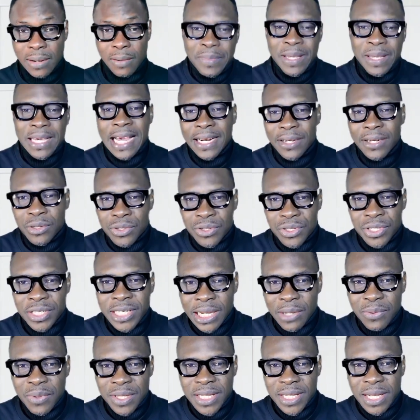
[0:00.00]
Began to stay
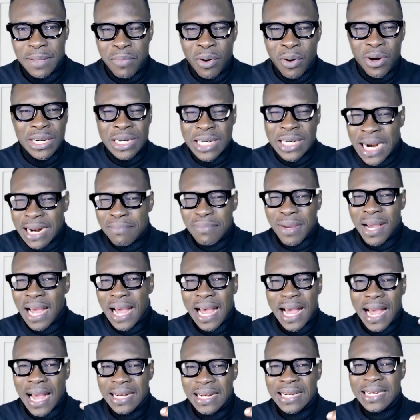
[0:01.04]
with them. But grandma
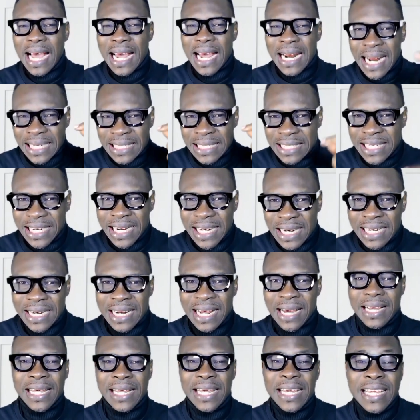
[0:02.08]
had an
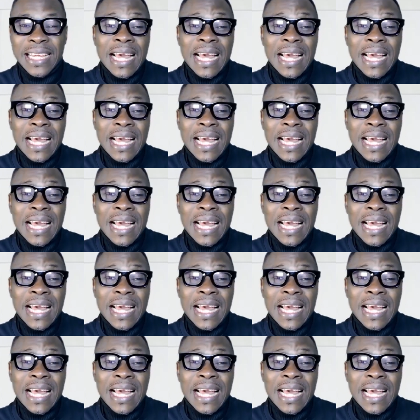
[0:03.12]
agenda,